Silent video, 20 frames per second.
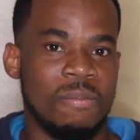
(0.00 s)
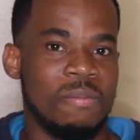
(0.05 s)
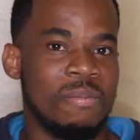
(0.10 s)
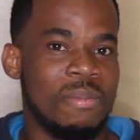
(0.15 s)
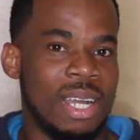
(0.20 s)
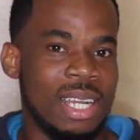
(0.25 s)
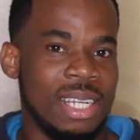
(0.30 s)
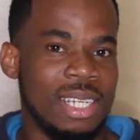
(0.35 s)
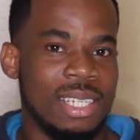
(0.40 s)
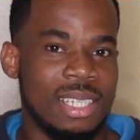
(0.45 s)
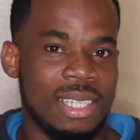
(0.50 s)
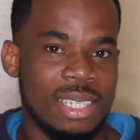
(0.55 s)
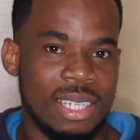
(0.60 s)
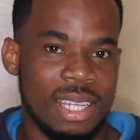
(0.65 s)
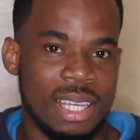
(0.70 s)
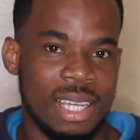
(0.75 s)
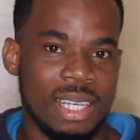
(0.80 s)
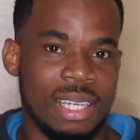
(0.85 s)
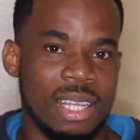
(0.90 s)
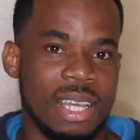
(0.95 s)

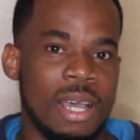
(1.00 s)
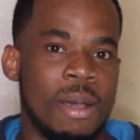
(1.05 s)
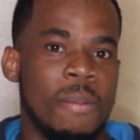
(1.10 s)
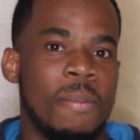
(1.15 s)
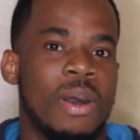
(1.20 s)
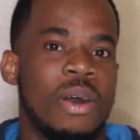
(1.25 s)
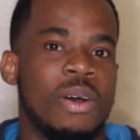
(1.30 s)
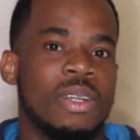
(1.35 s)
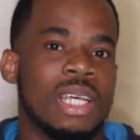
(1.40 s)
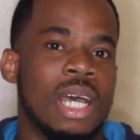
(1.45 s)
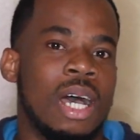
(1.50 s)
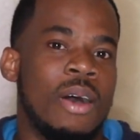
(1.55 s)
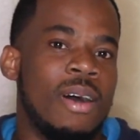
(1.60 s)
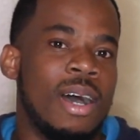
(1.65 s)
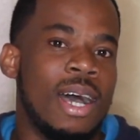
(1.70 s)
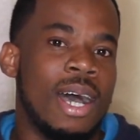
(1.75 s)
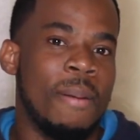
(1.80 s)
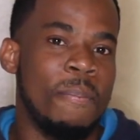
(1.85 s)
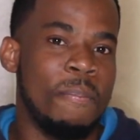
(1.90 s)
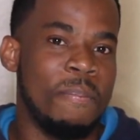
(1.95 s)
mindset about
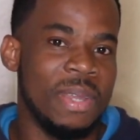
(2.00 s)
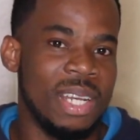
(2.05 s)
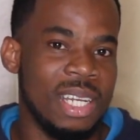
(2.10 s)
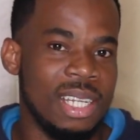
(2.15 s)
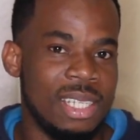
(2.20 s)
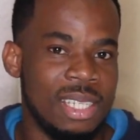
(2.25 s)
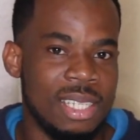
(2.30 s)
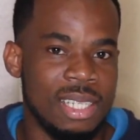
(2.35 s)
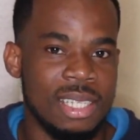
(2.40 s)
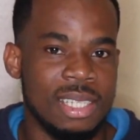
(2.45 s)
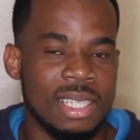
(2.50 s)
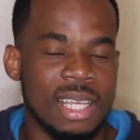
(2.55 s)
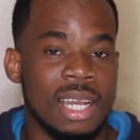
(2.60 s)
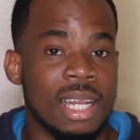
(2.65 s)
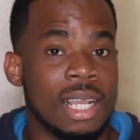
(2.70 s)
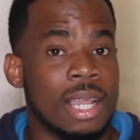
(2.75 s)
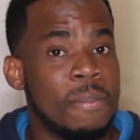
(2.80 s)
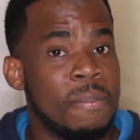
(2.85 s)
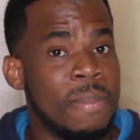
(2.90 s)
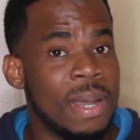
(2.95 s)
our abilities
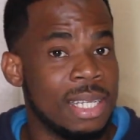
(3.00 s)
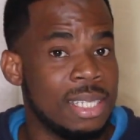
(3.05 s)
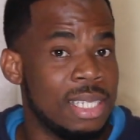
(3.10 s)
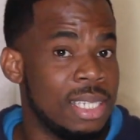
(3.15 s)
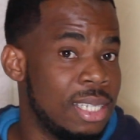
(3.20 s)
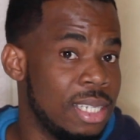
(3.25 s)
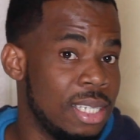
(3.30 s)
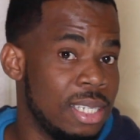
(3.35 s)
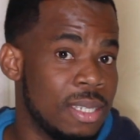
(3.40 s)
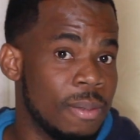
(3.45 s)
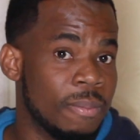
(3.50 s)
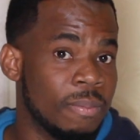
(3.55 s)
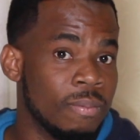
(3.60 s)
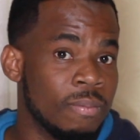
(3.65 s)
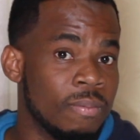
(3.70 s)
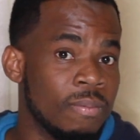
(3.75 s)
and capacities.